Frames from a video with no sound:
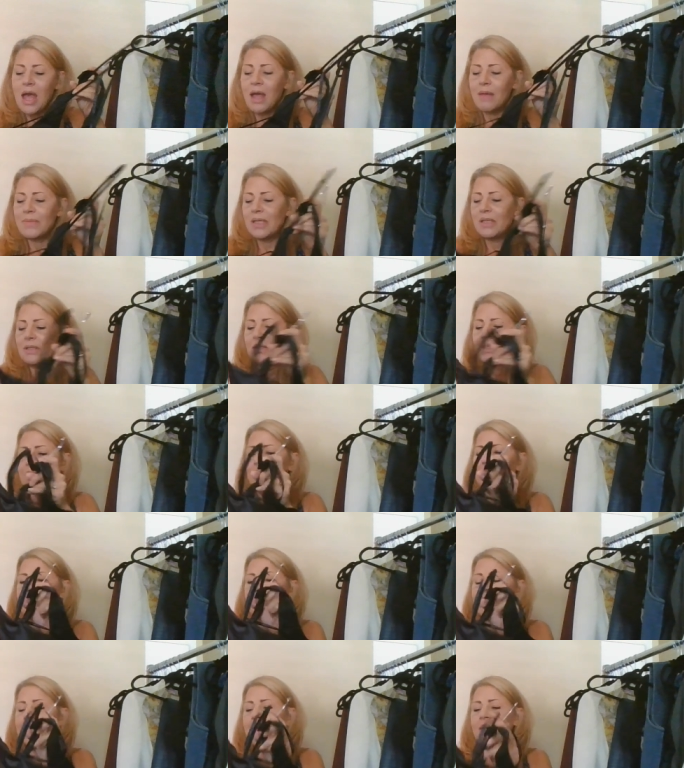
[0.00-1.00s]
Um,
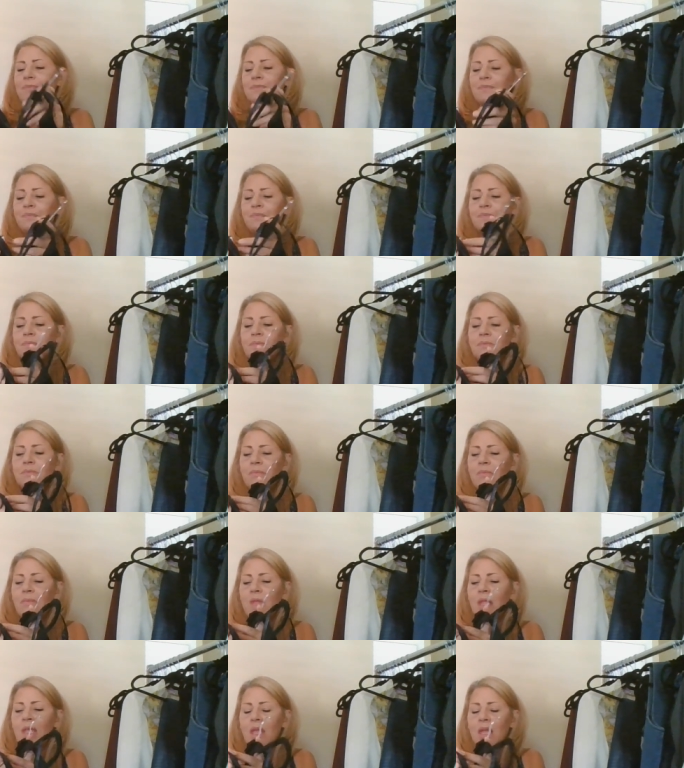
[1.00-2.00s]
let's see.
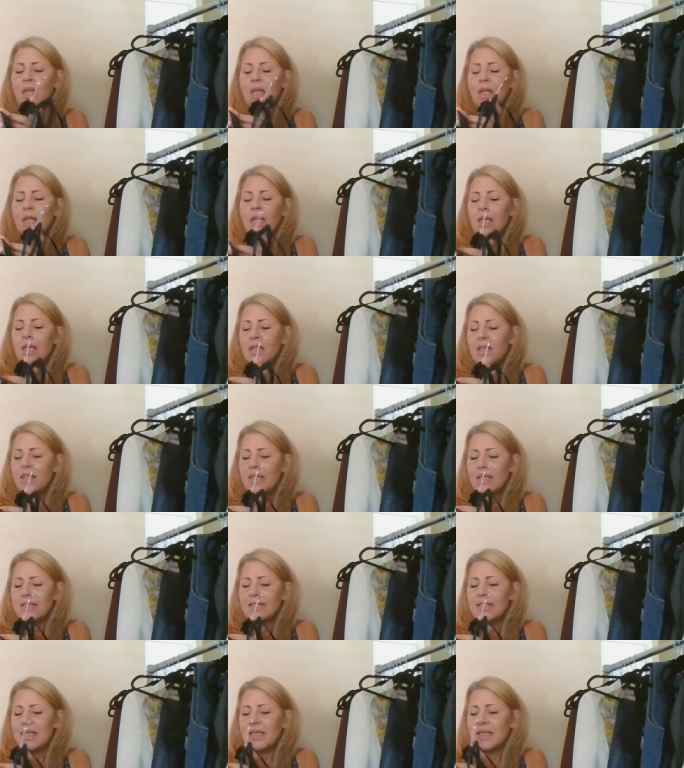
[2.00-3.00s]

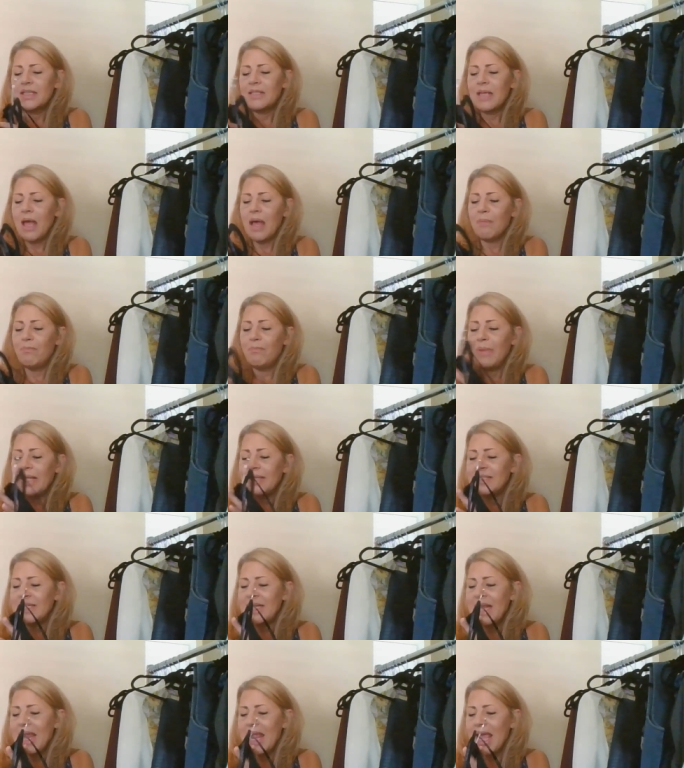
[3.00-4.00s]
This is a
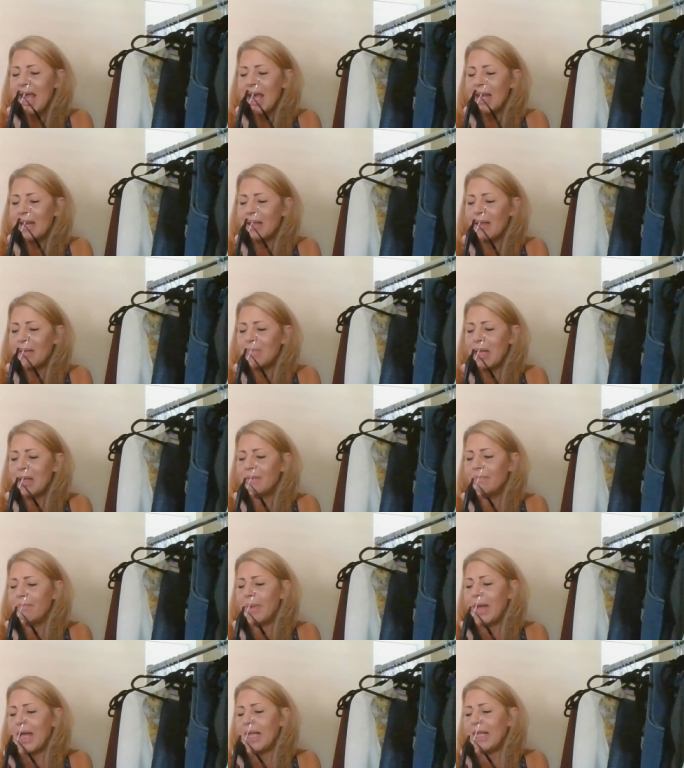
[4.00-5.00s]
Betsy Adam
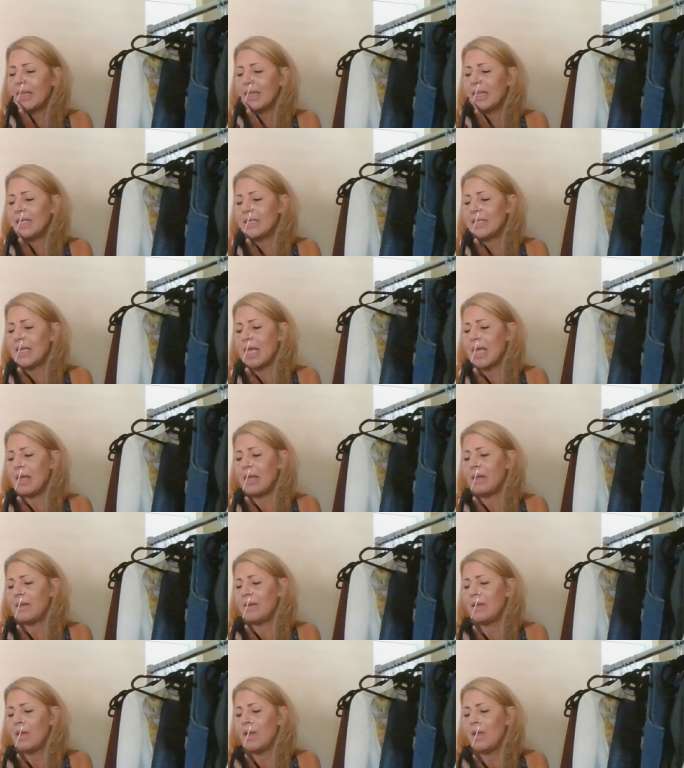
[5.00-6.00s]
by
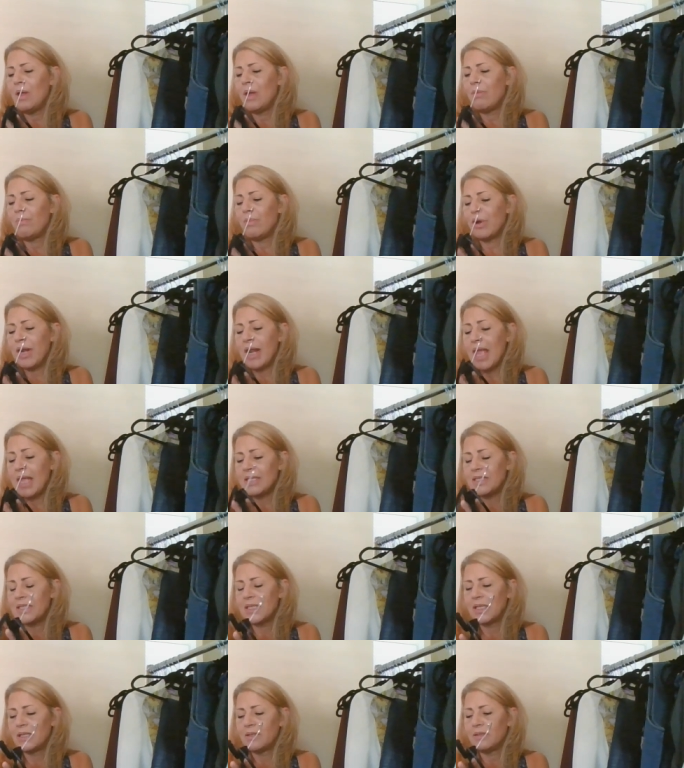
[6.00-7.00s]
Linda
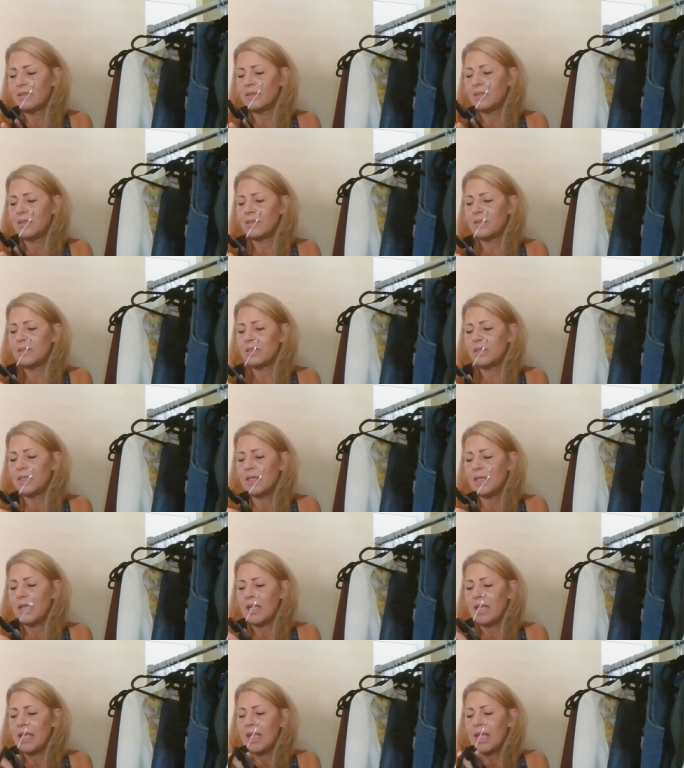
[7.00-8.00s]
Burnett.
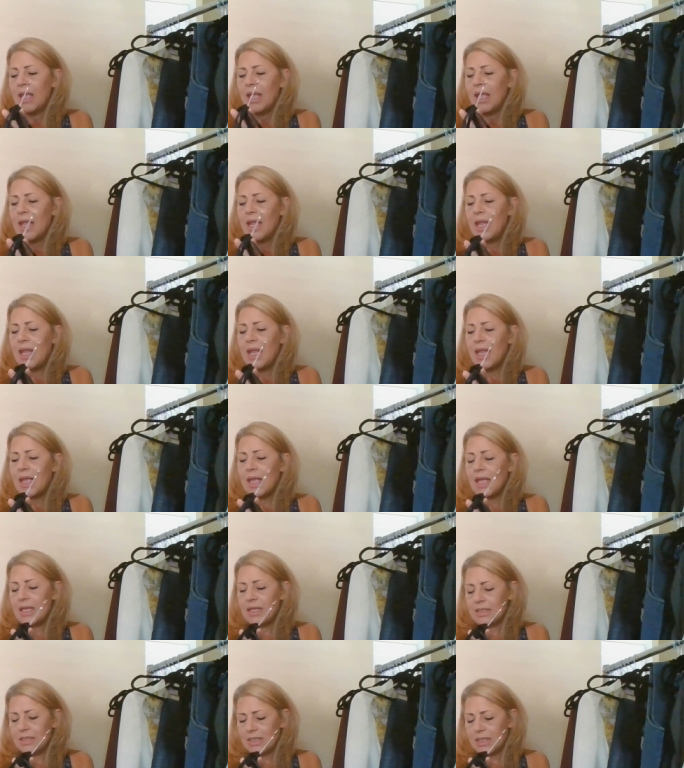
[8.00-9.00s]

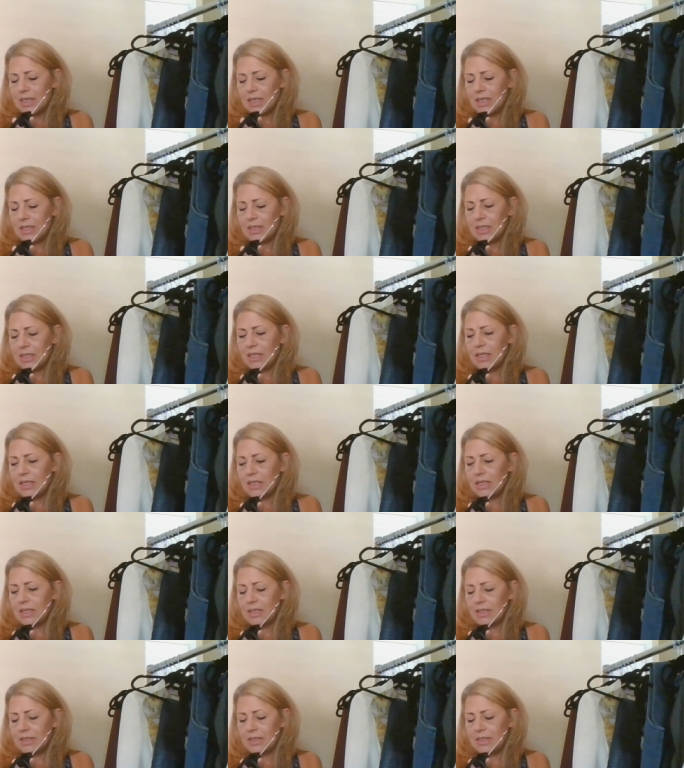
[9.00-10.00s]
And it
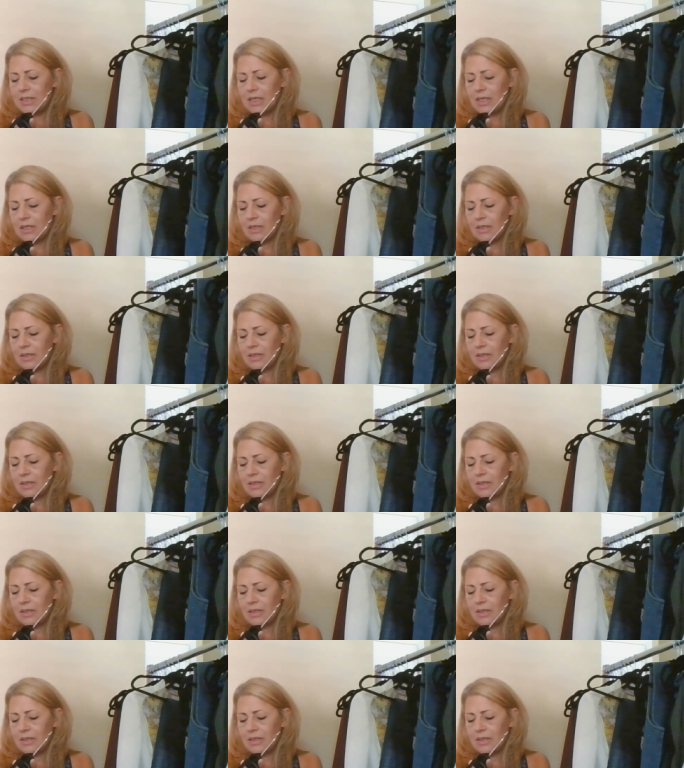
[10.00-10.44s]
is